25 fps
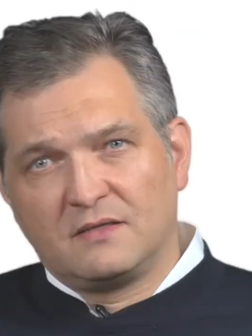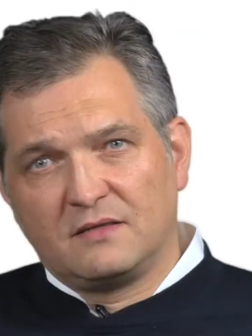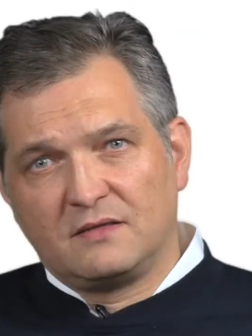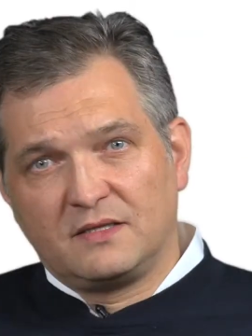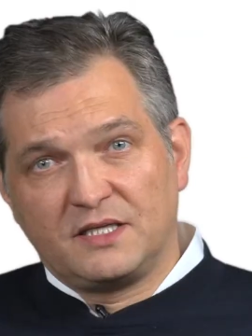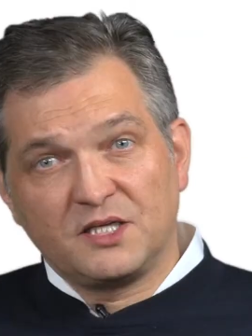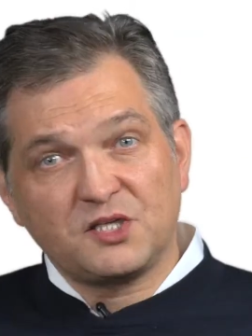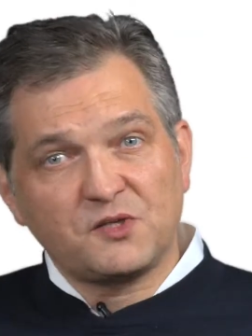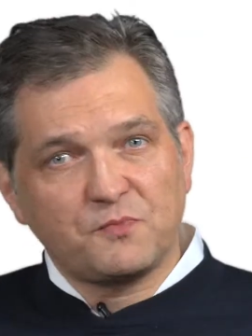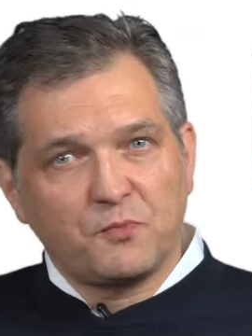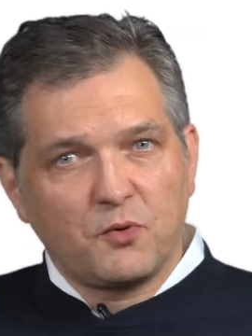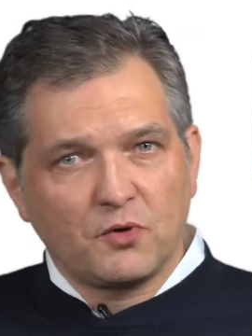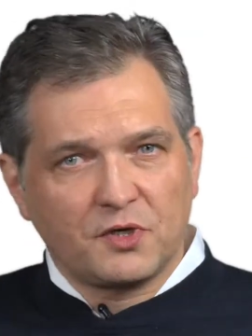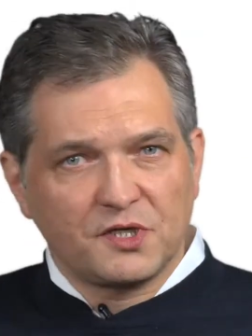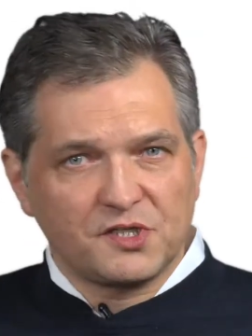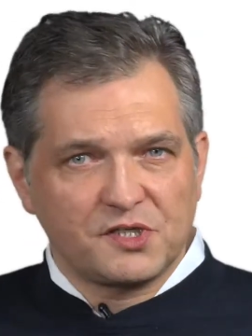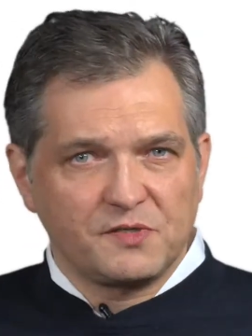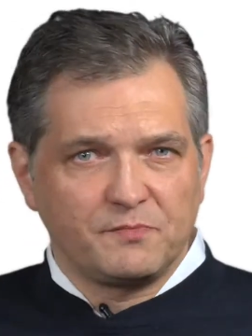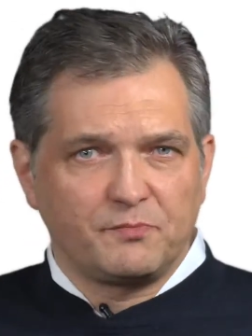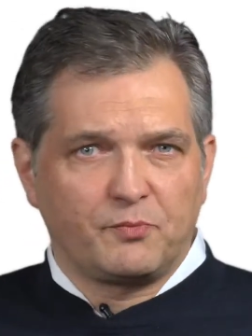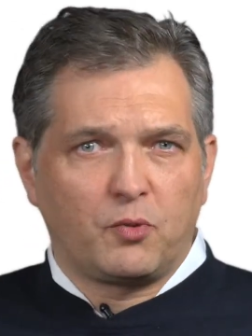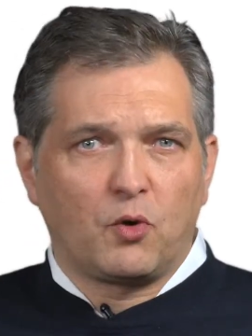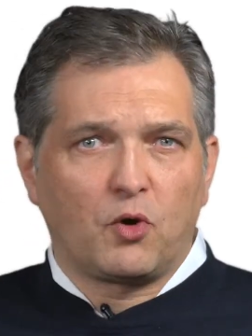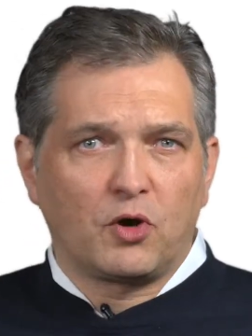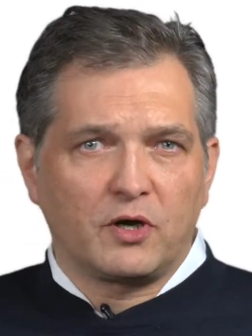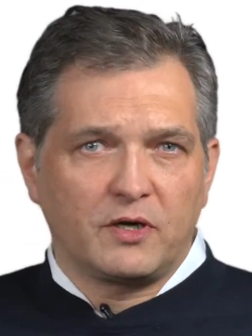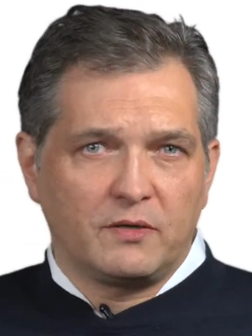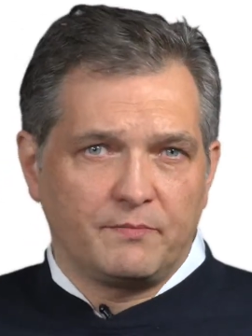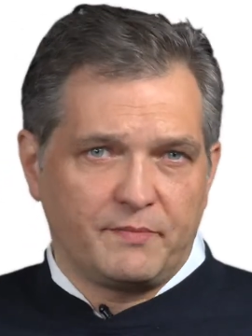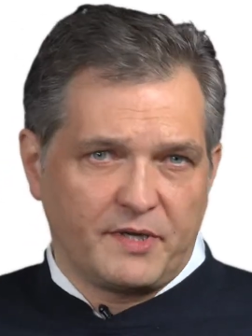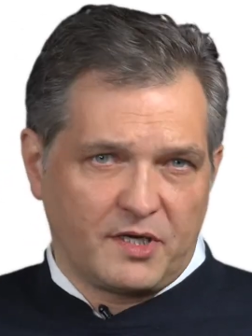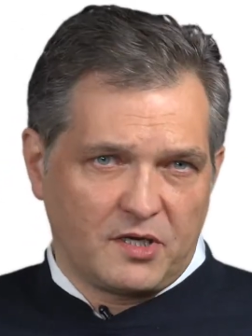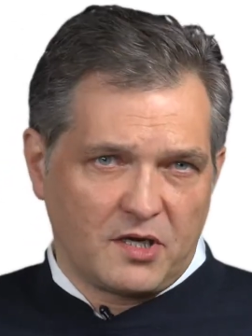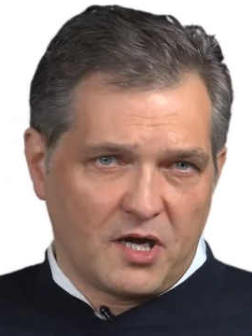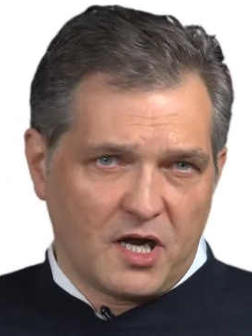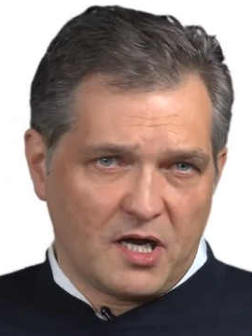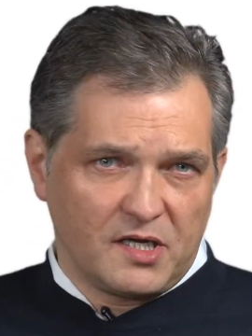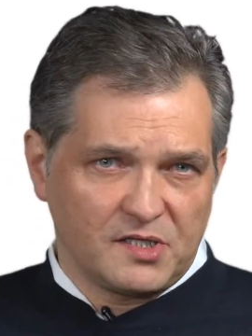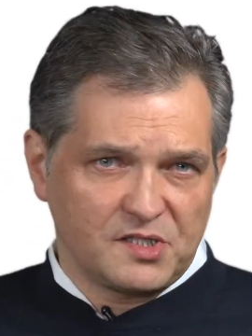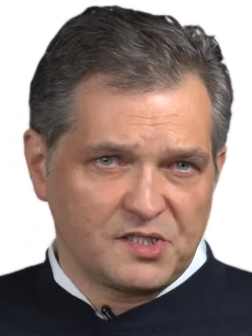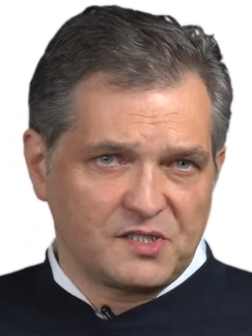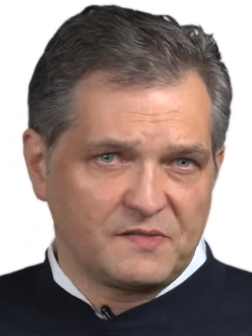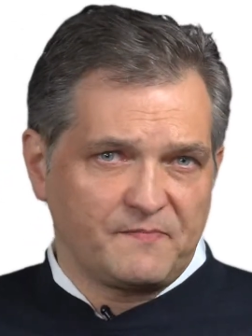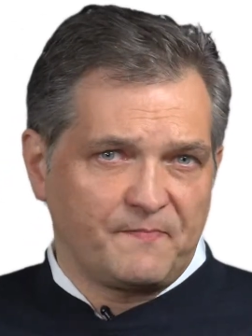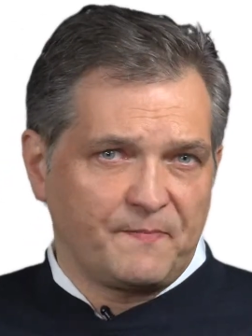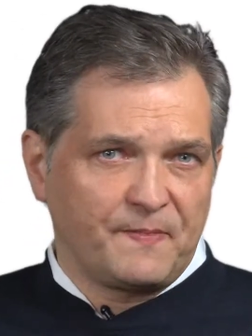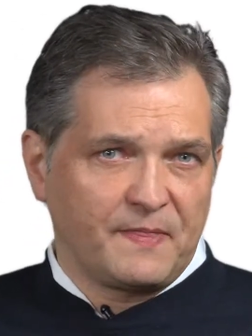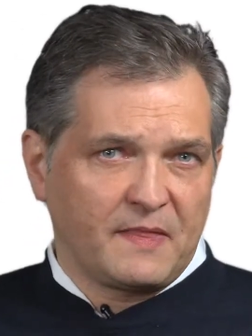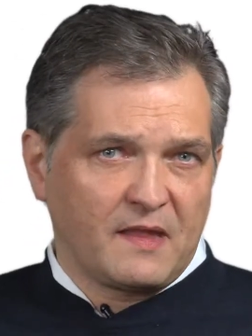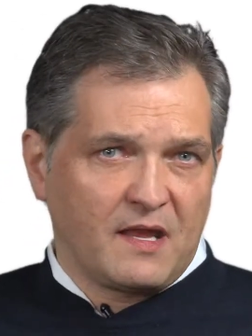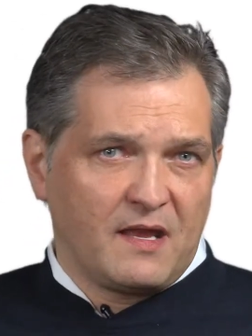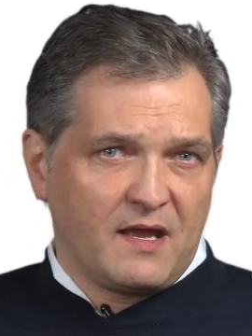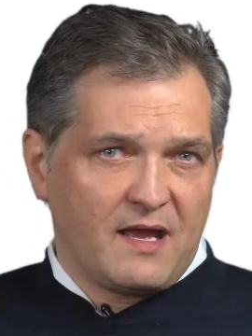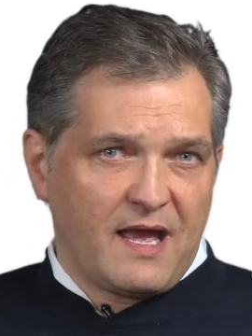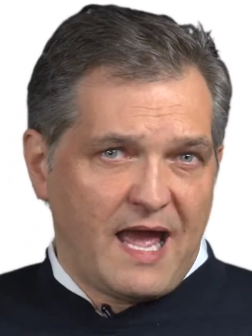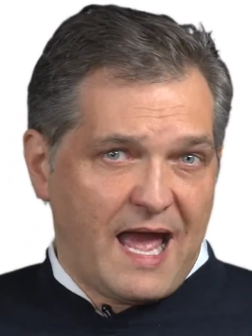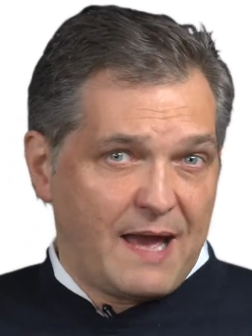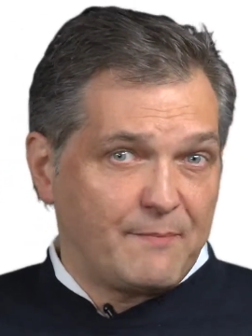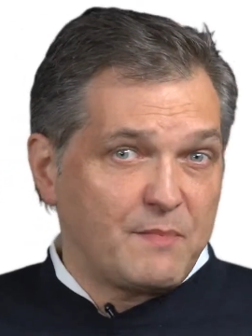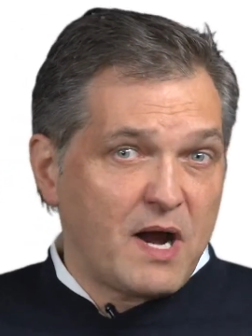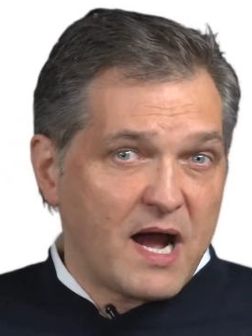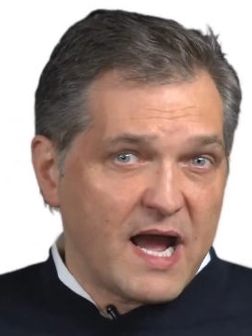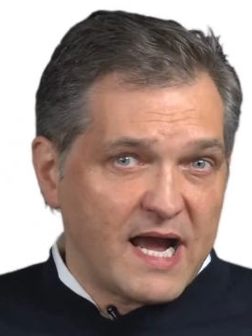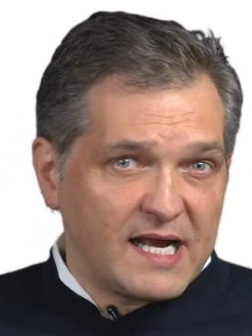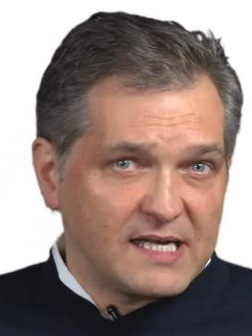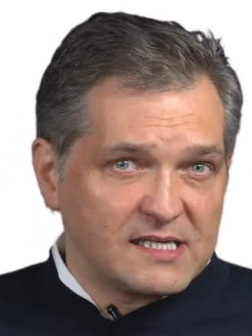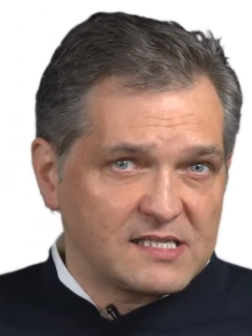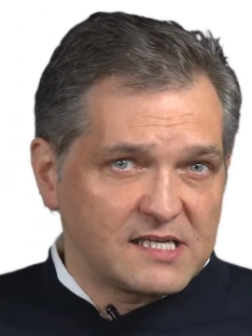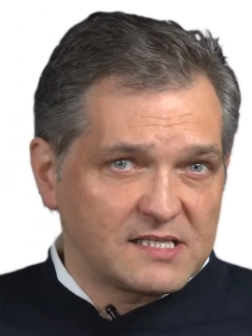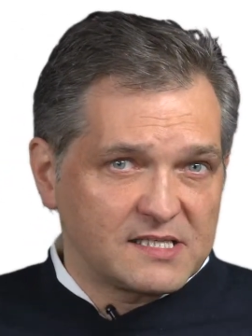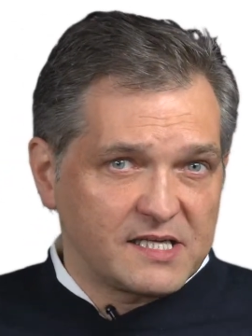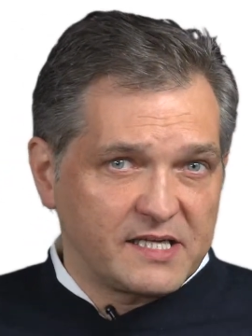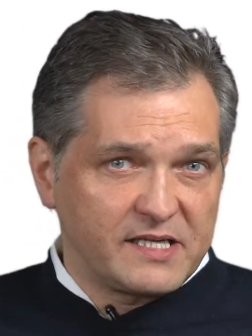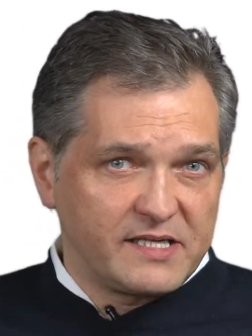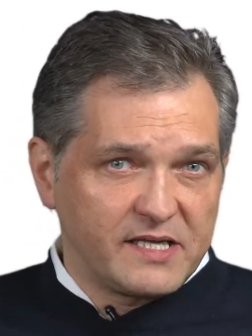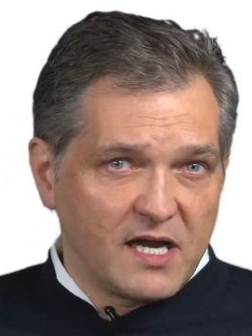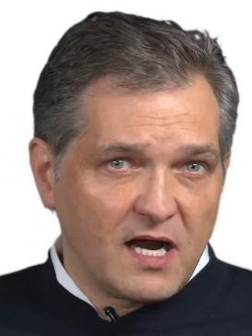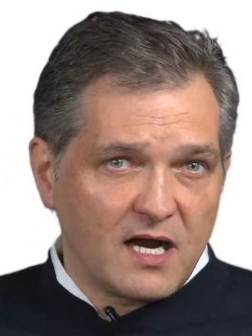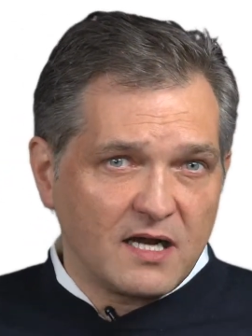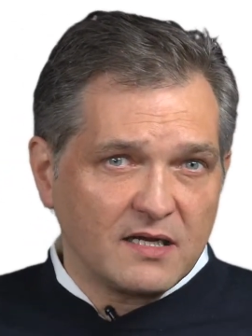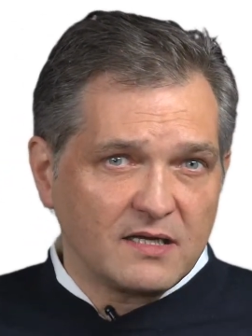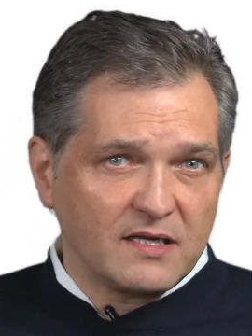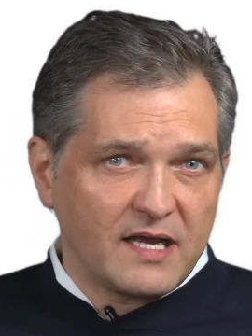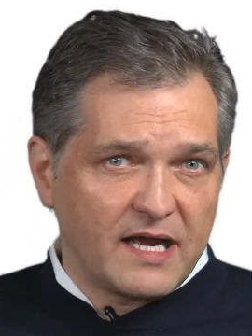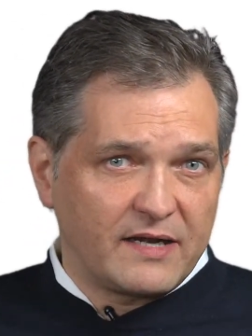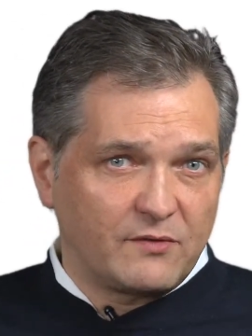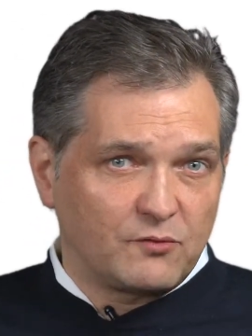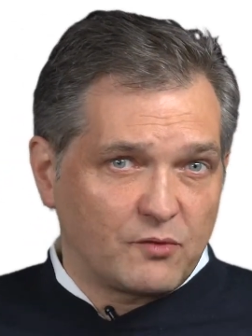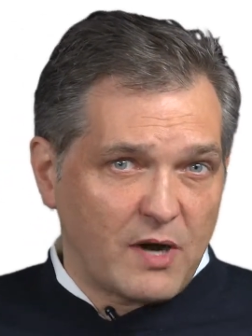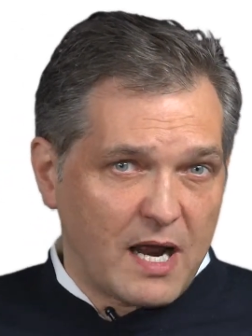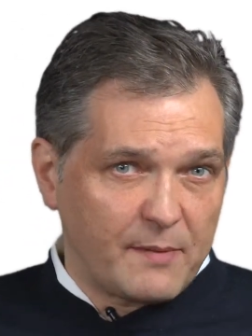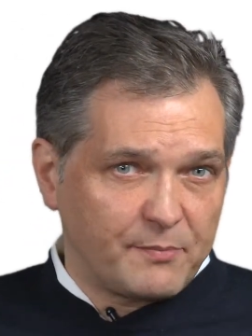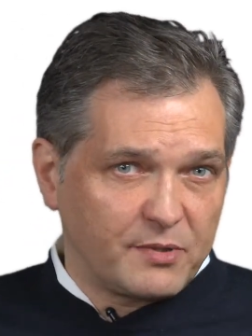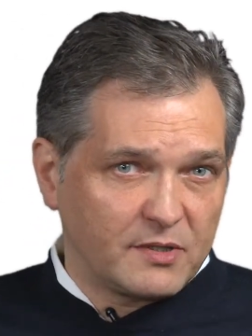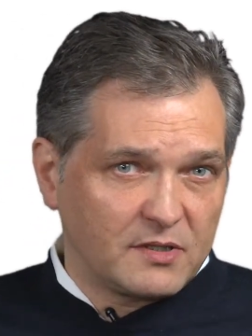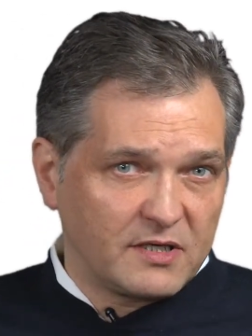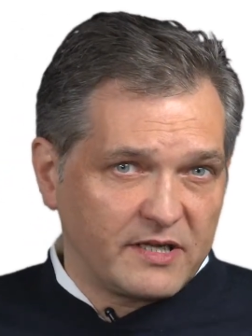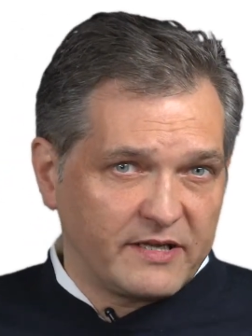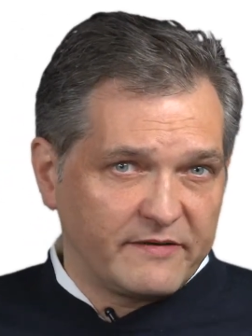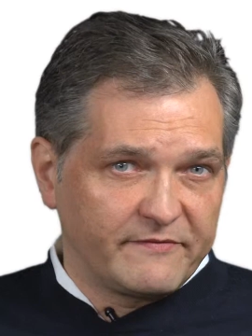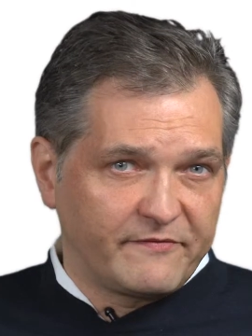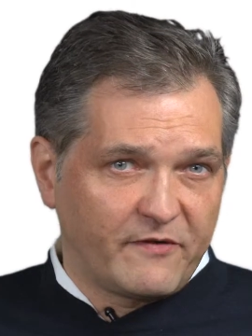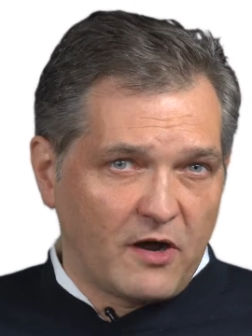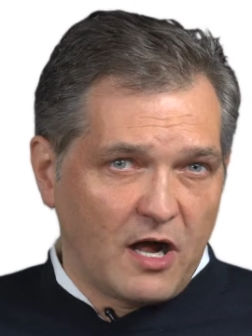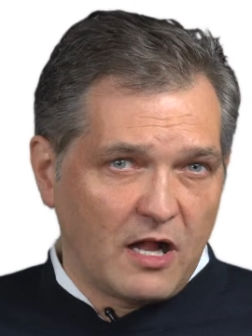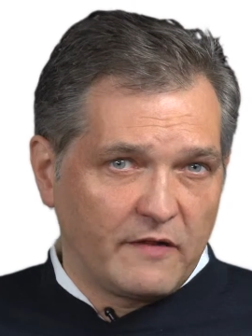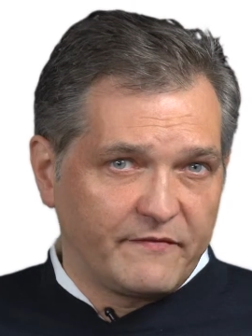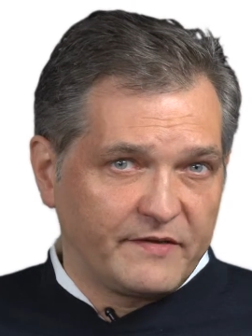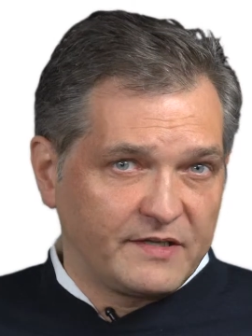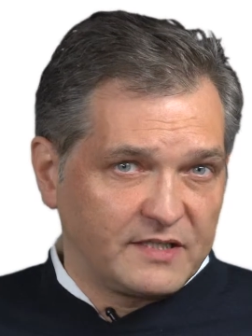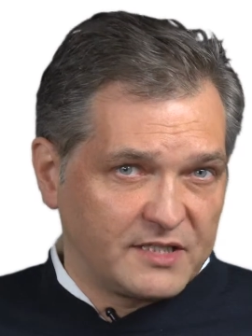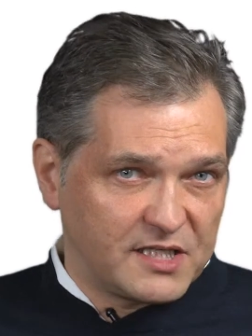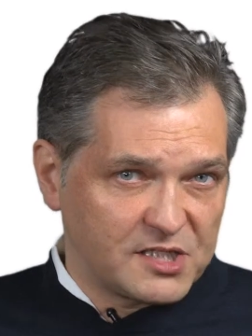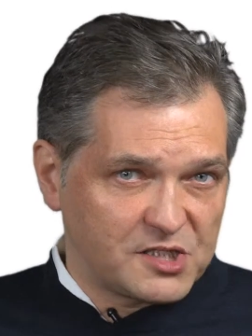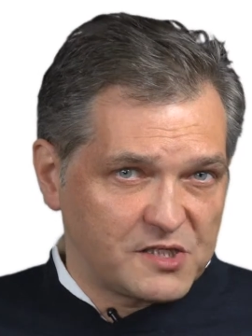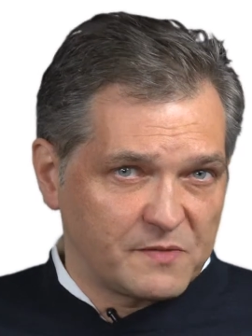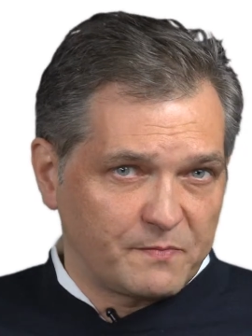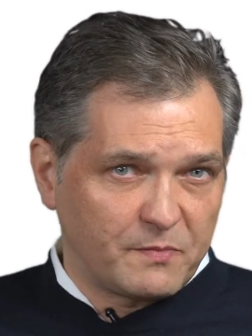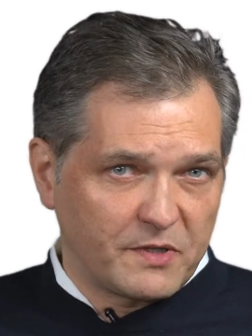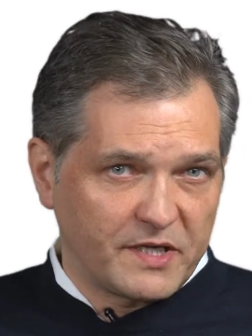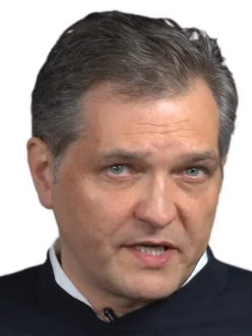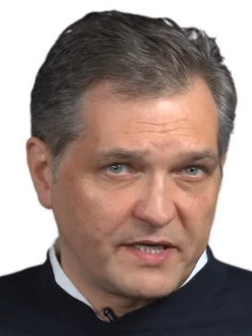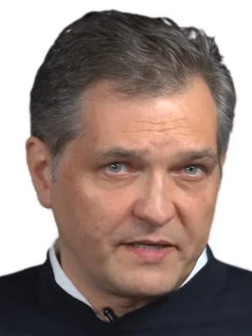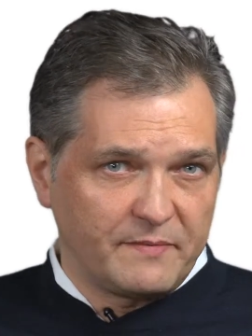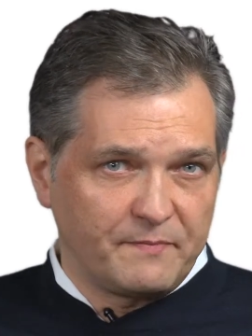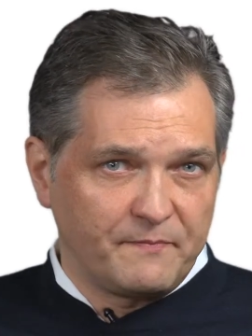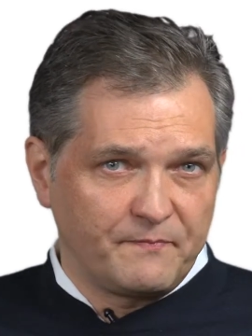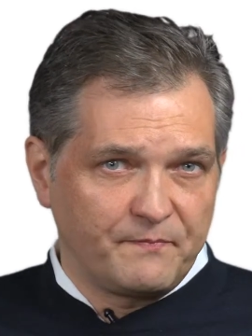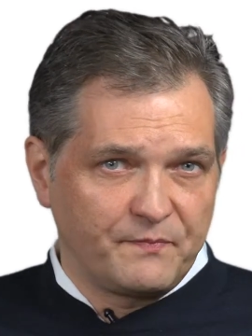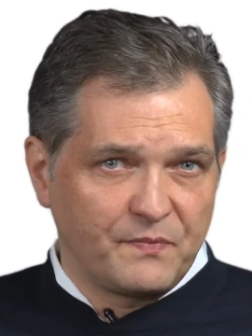This book is important because MIS is a young and rapidly evolving discipline.